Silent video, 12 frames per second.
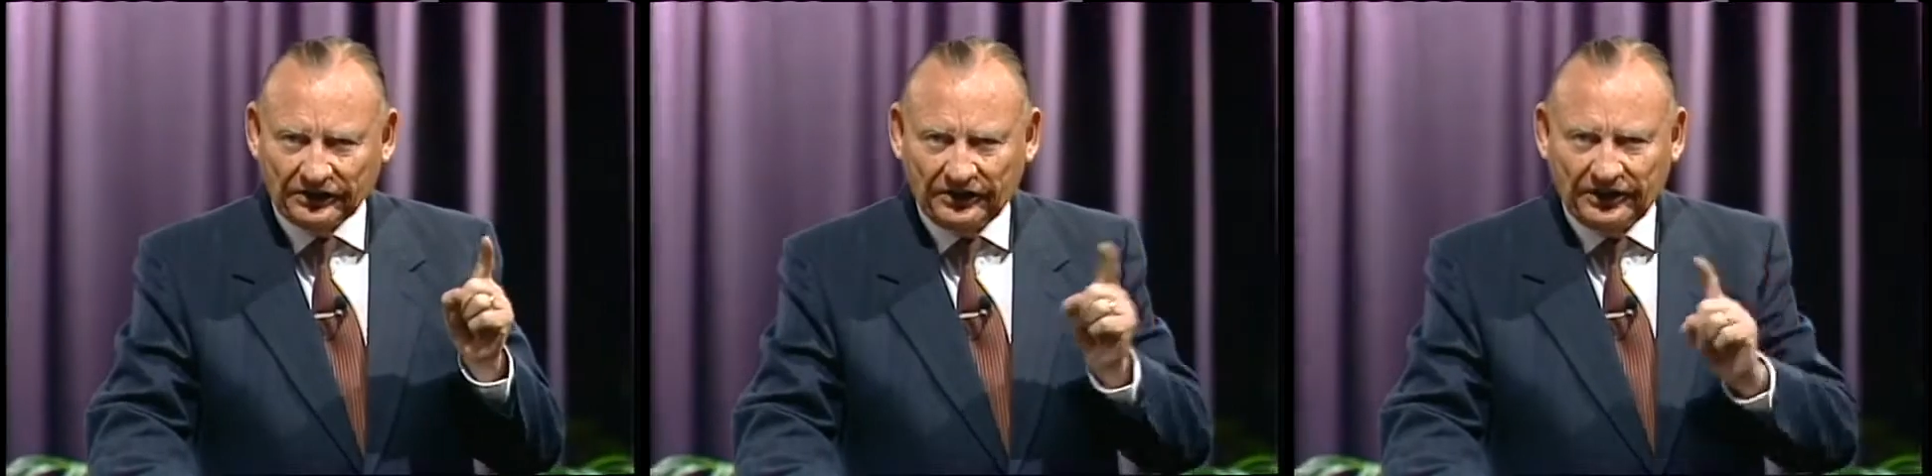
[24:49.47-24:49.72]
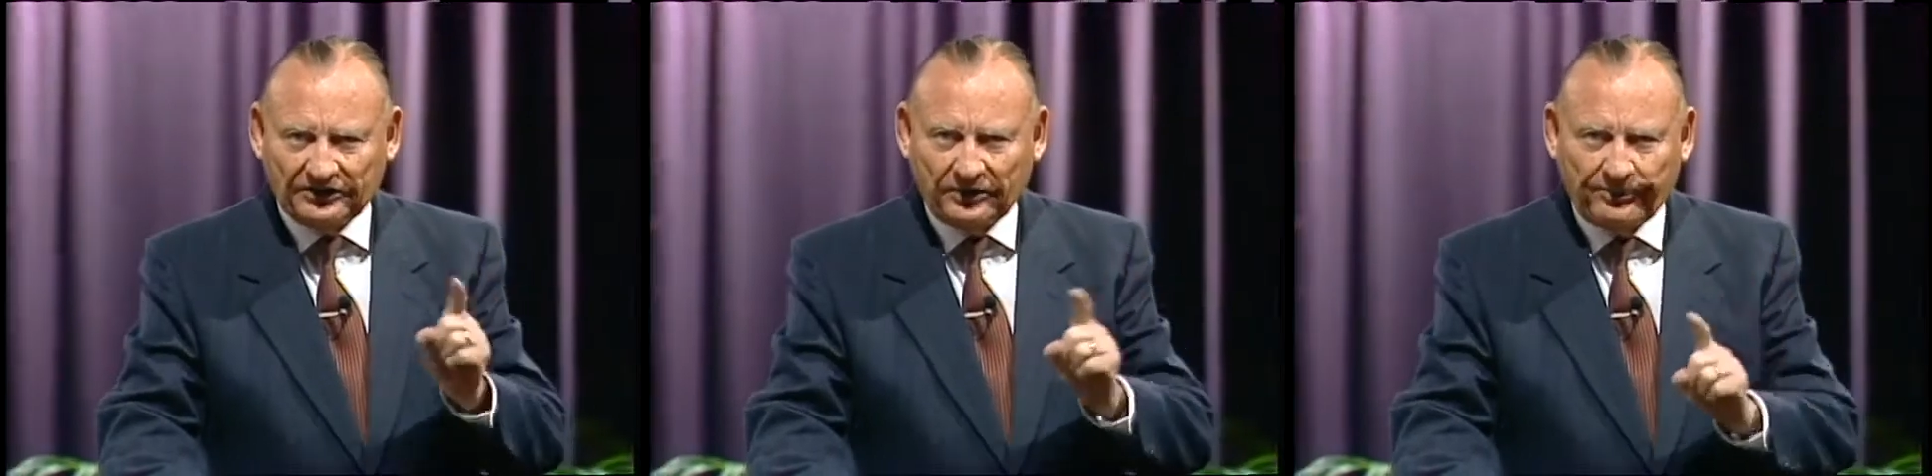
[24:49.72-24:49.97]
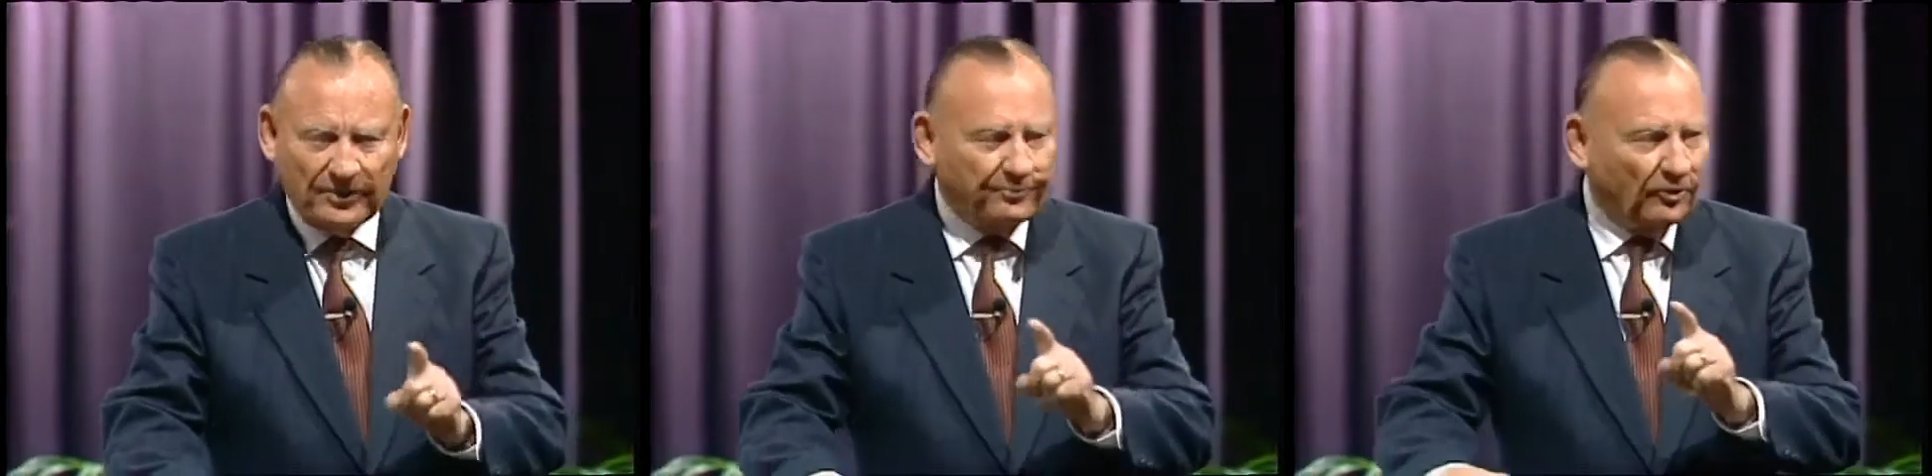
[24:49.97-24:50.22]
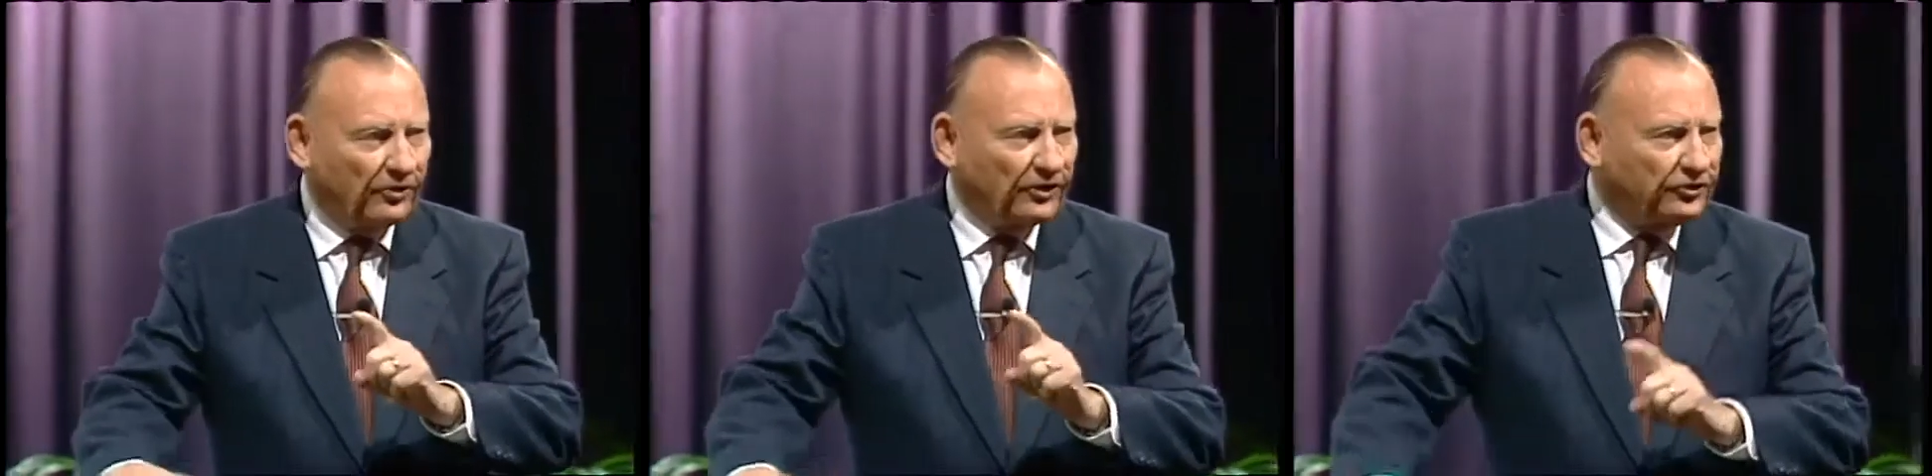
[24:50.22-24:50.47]
to let the
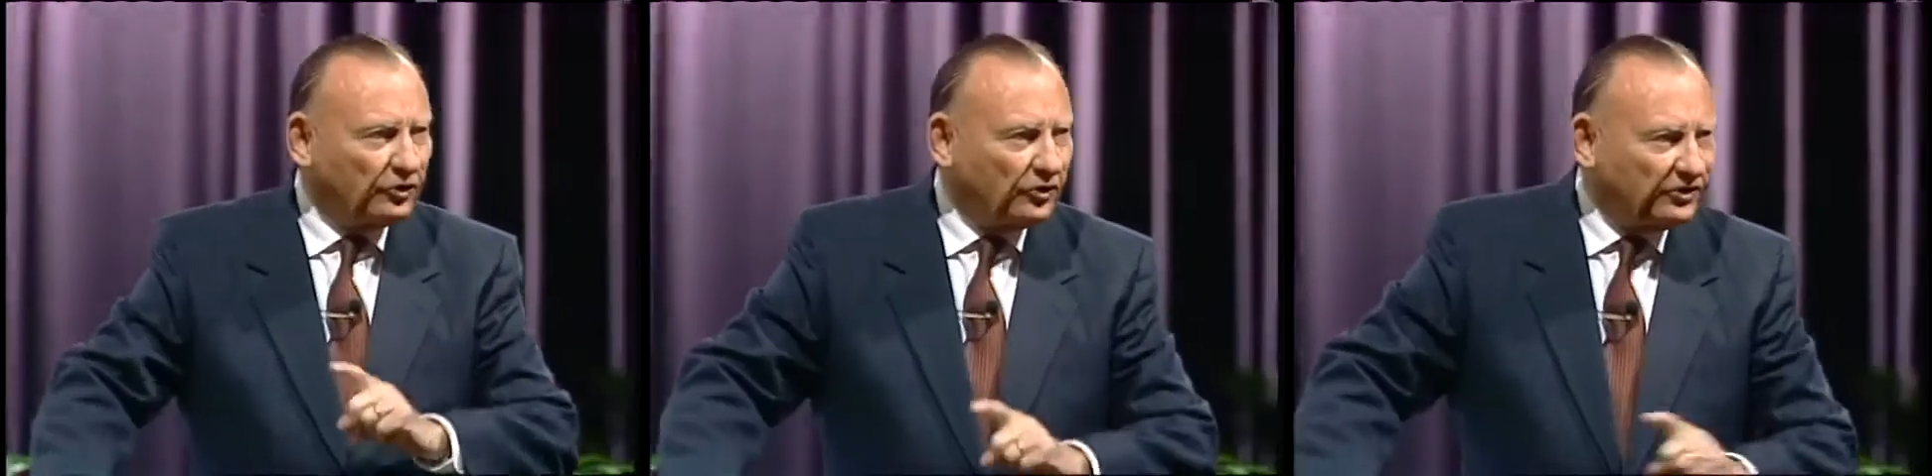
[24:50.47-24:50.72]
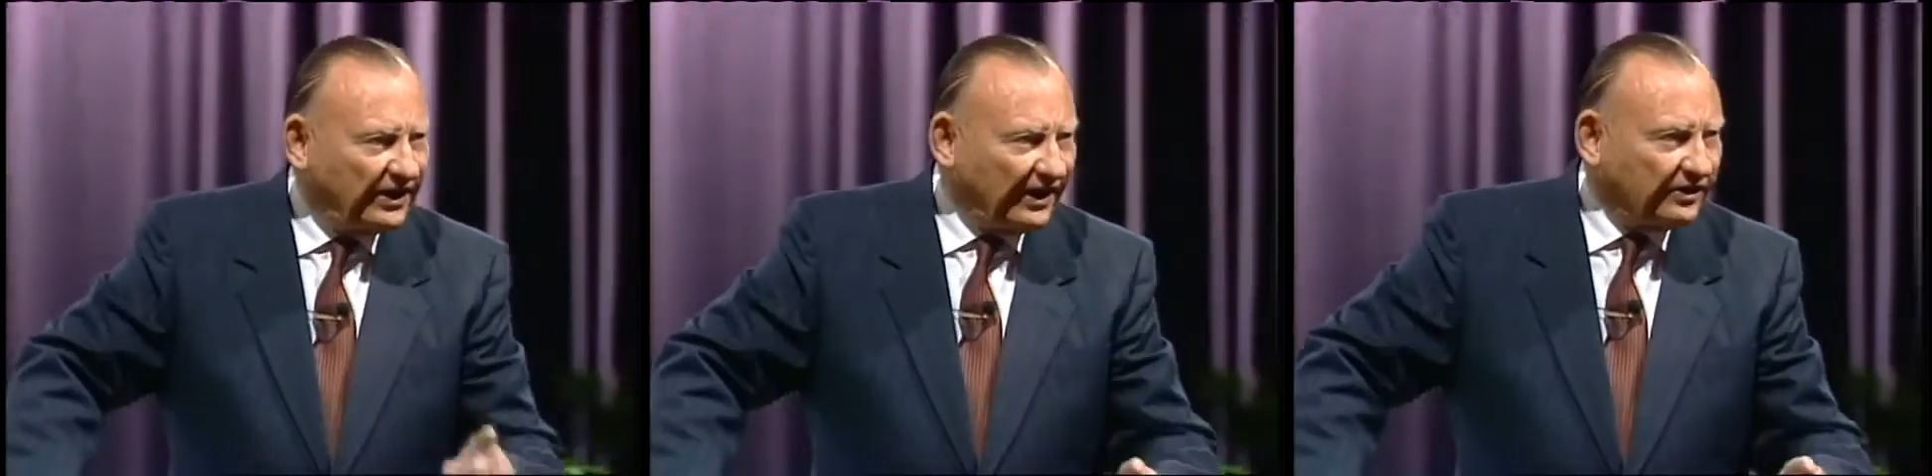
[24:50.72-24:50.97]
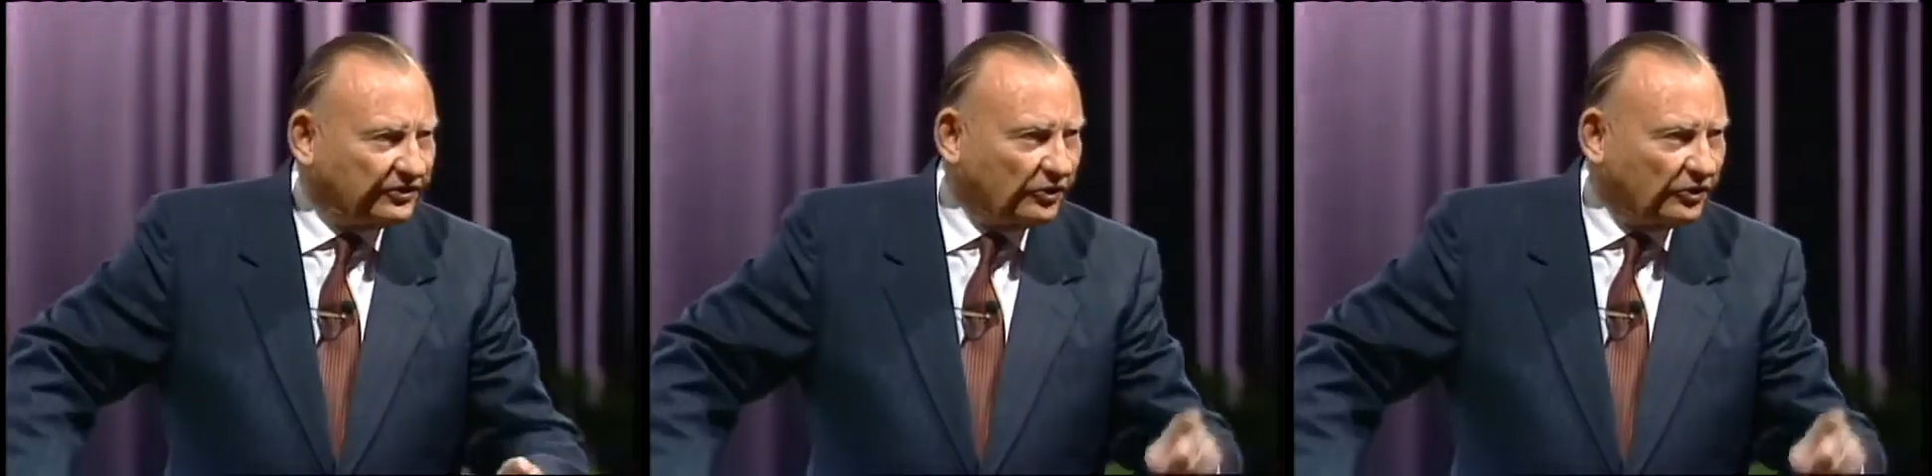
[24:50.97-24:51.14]
people that you're indebted